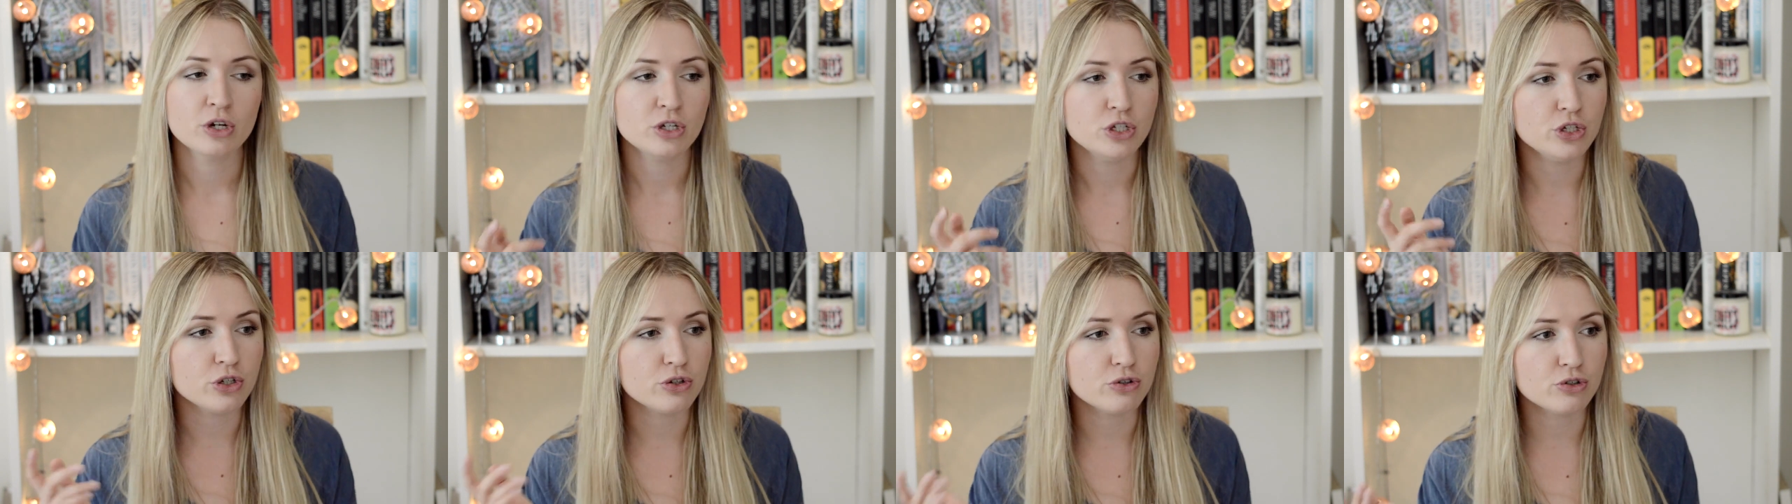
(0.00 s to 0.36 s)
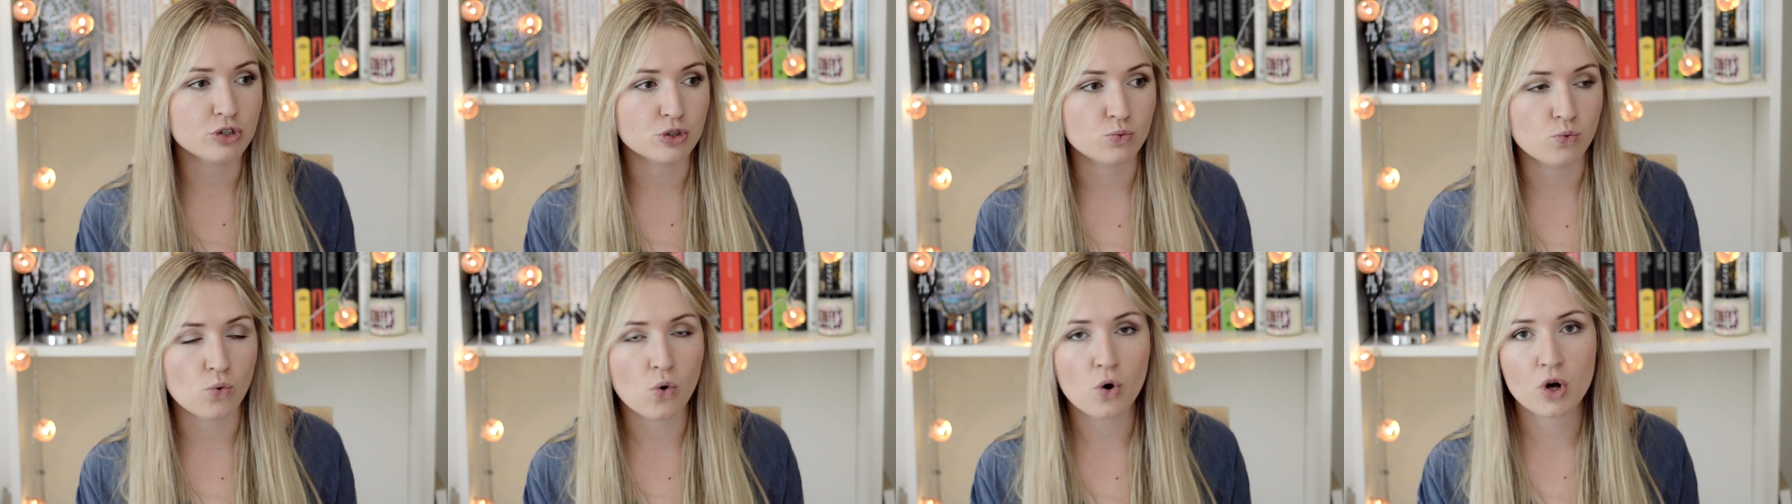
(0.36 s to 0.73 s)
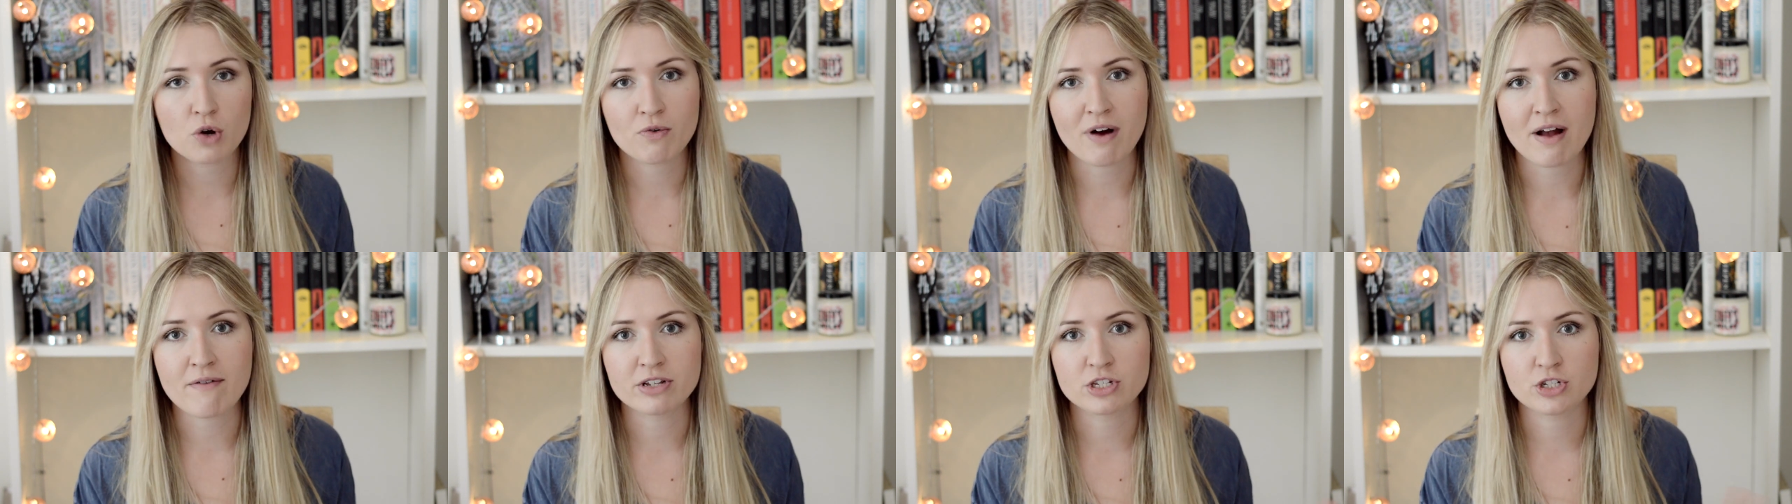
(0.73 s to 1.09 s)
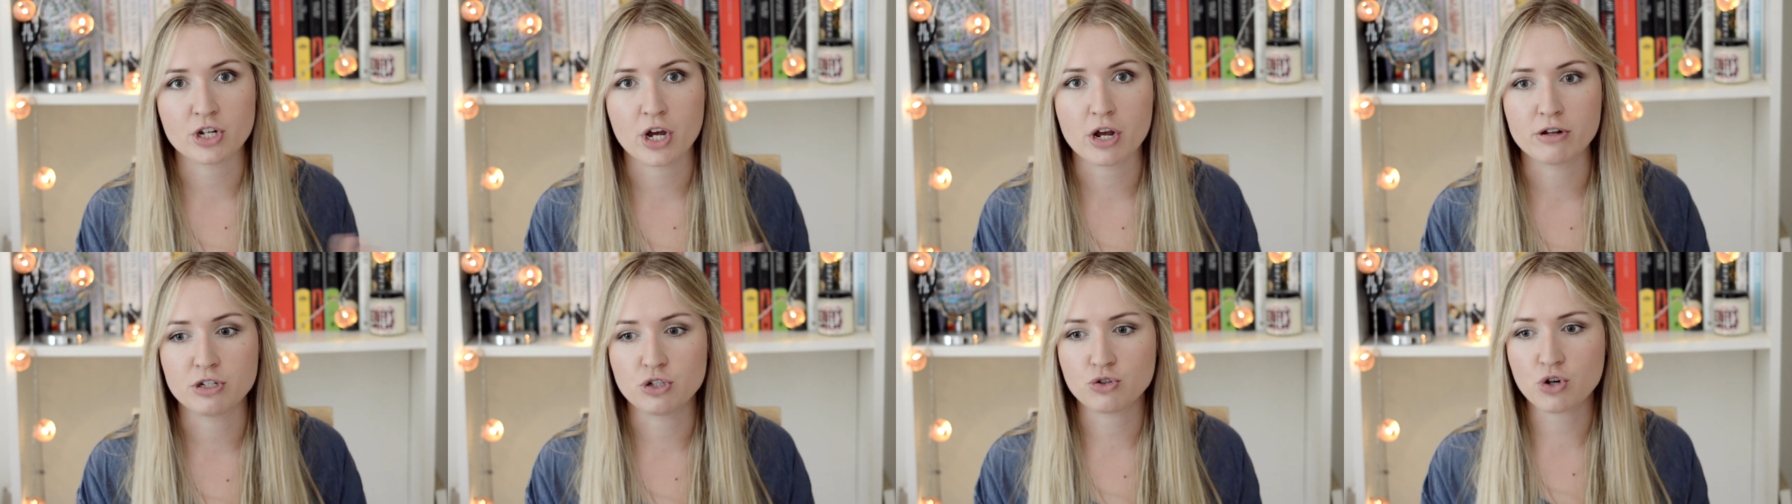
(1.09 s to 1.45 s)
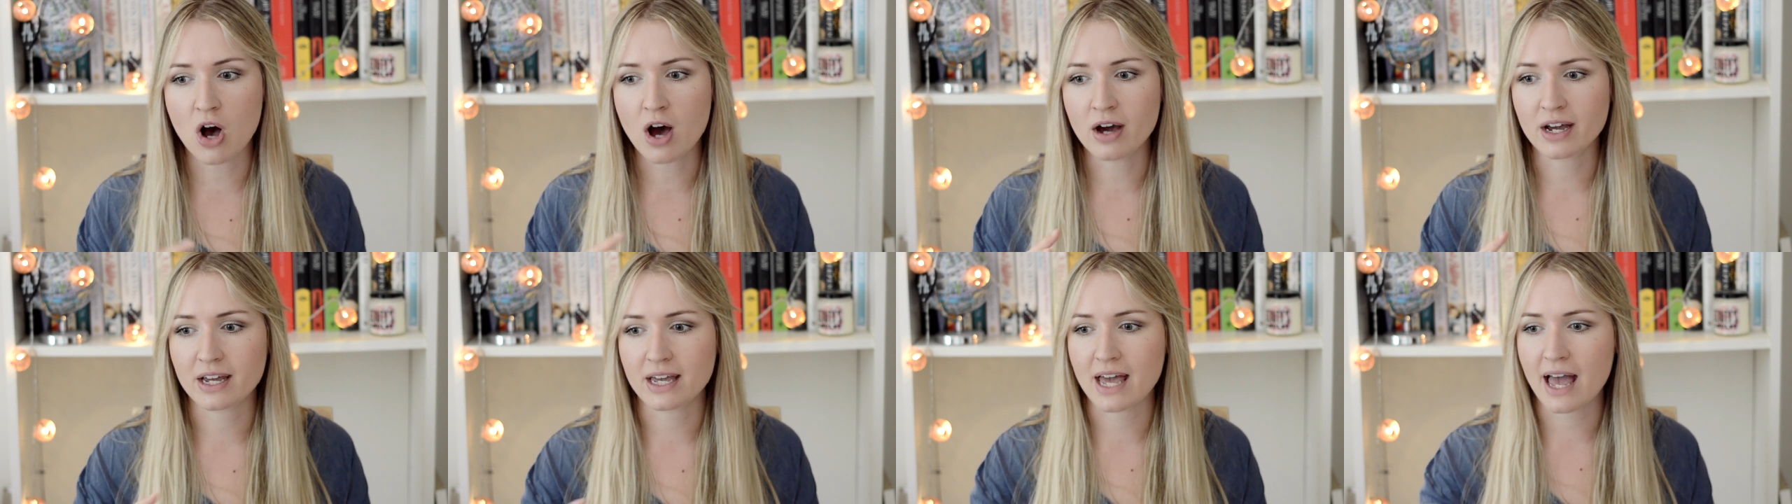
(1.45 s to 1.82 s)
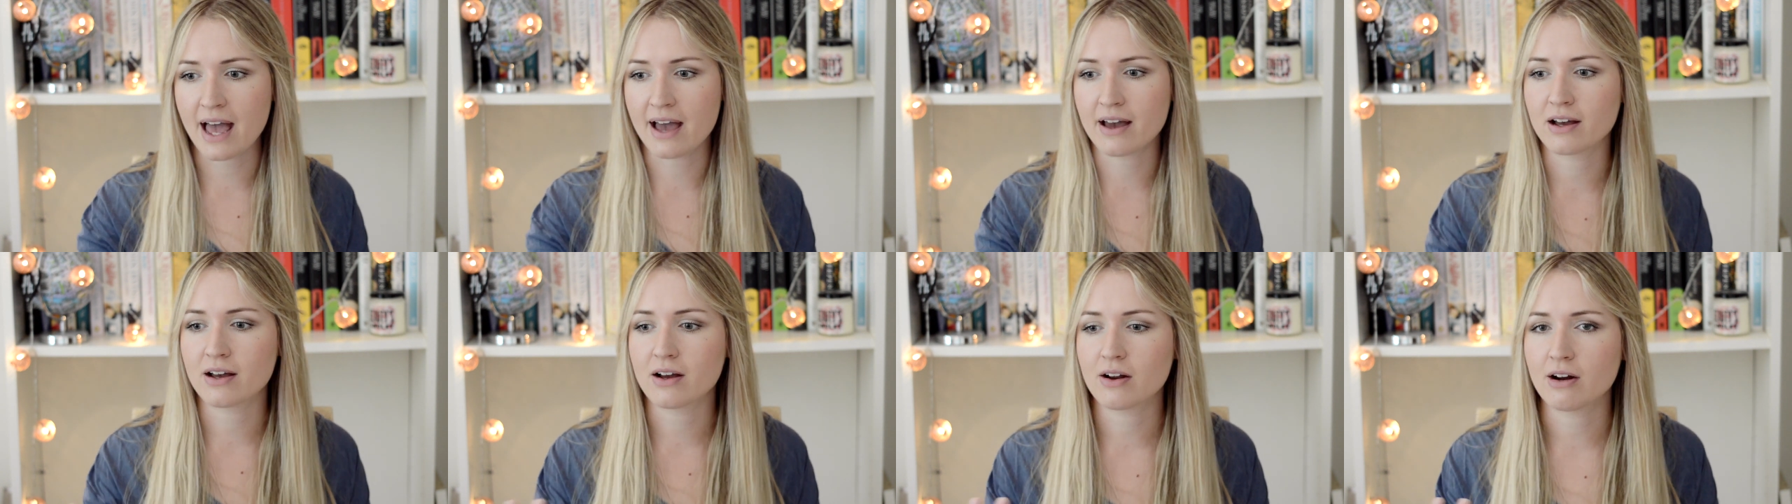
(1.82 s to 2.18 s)
You can just walk around the stones. You can't
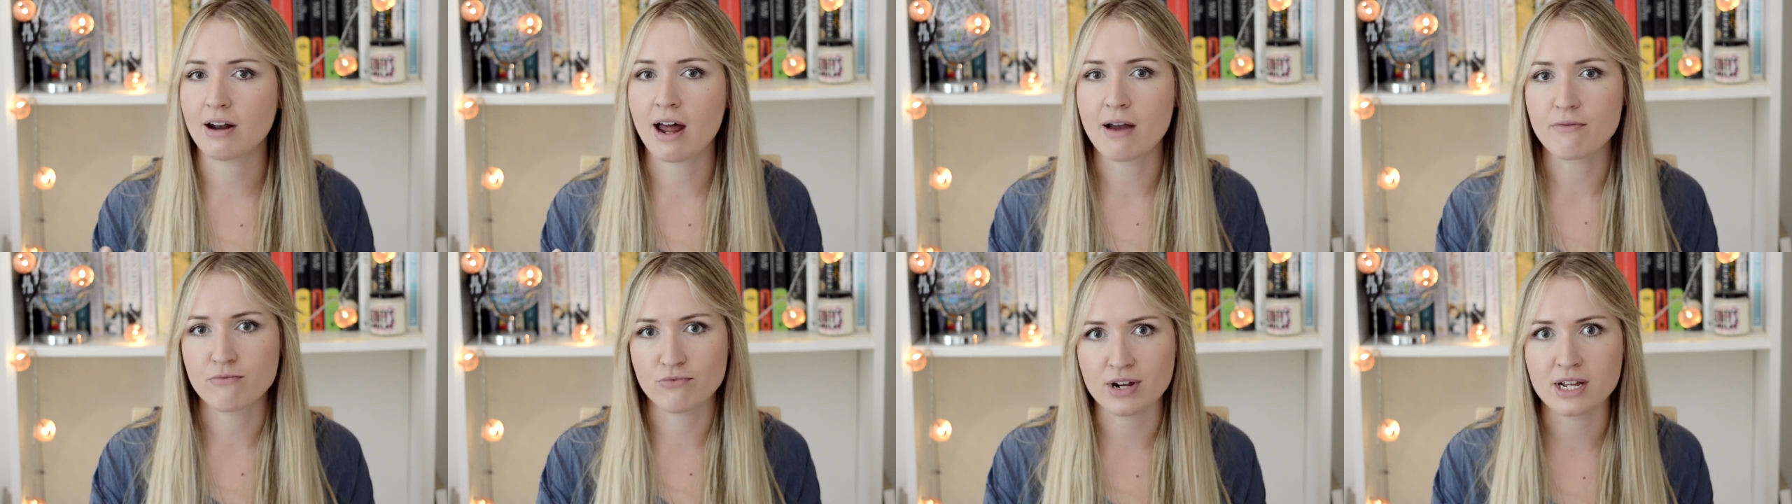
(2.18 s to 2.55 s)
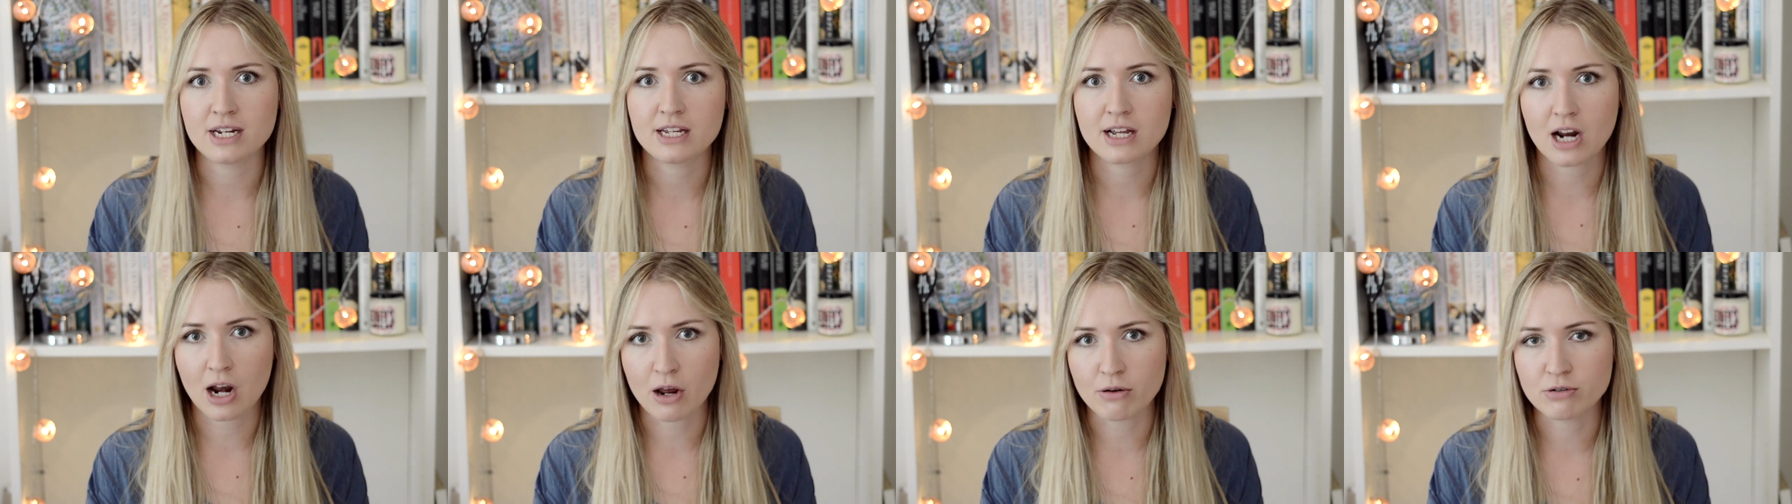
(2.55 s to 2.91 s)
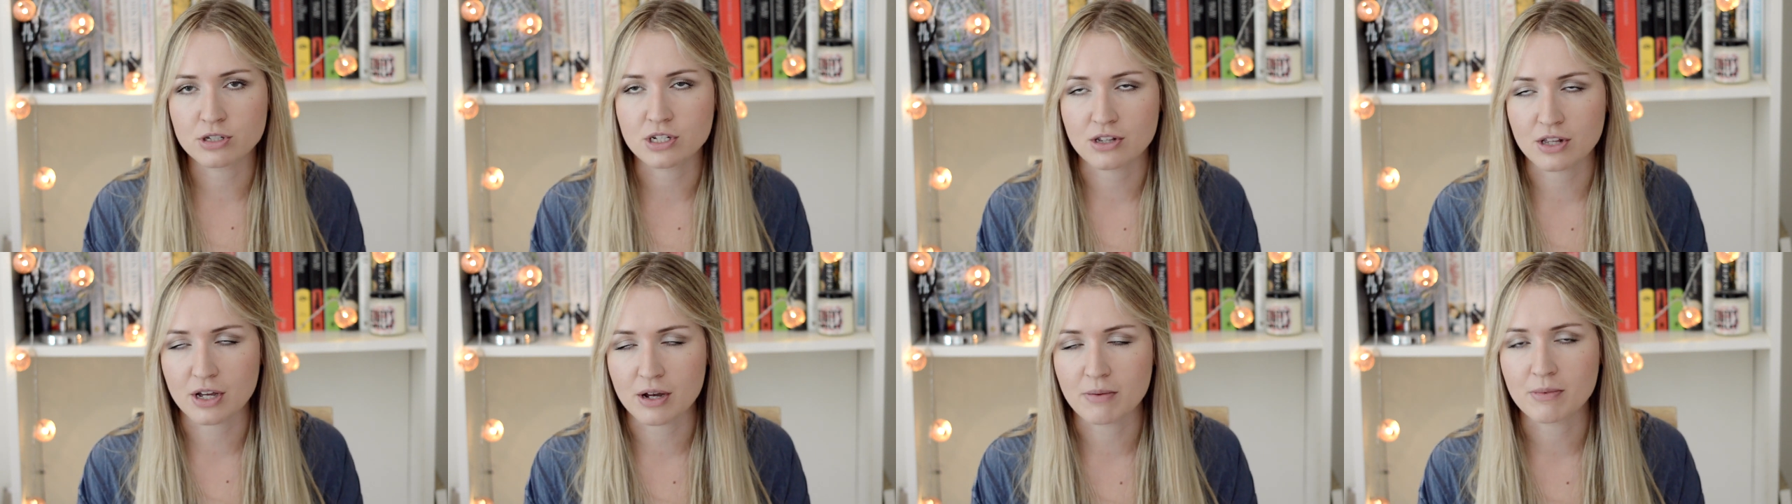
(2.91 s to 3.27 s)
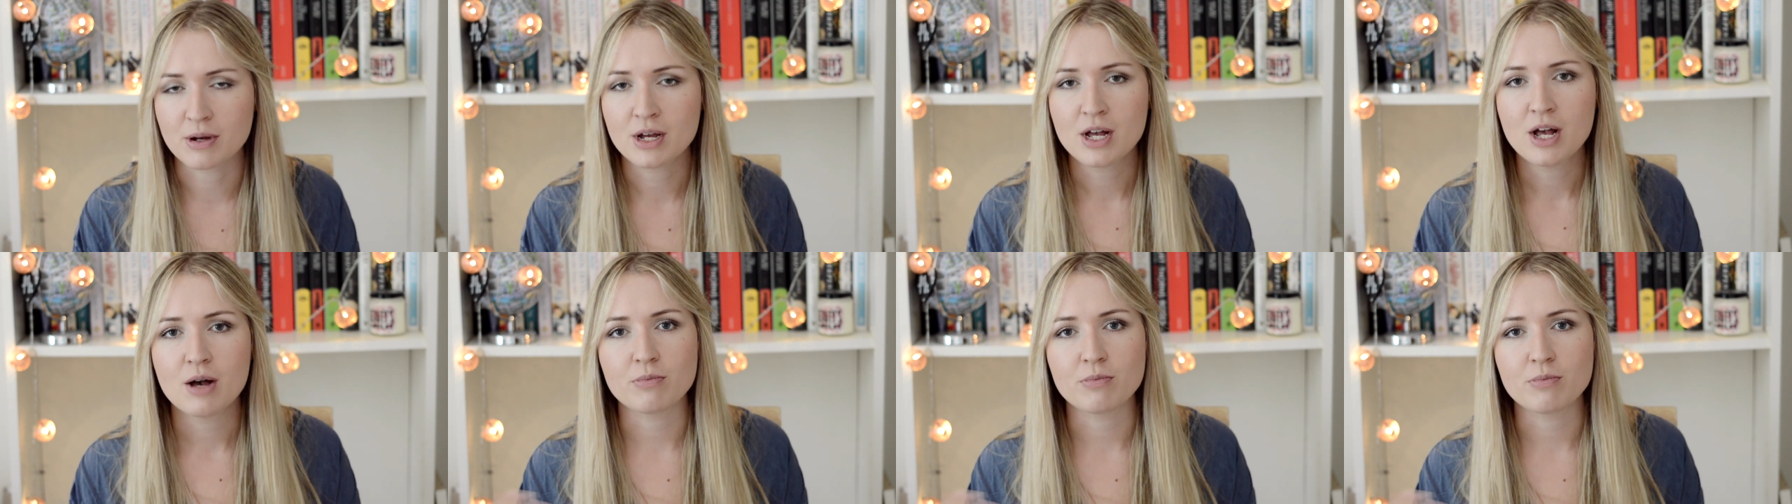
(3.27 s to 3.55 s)
get like really close to them,